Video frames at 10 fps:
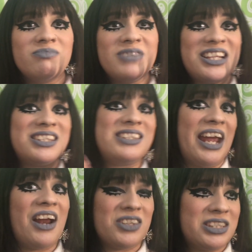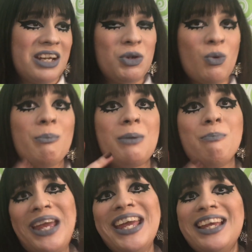it's there since everyone been
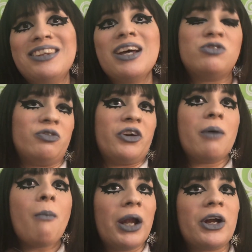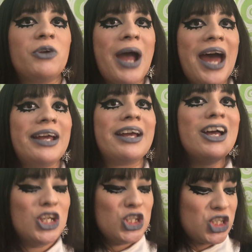begging them for a monochromatic
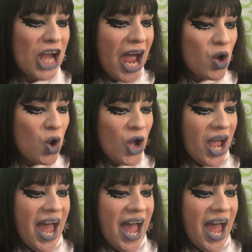shadow,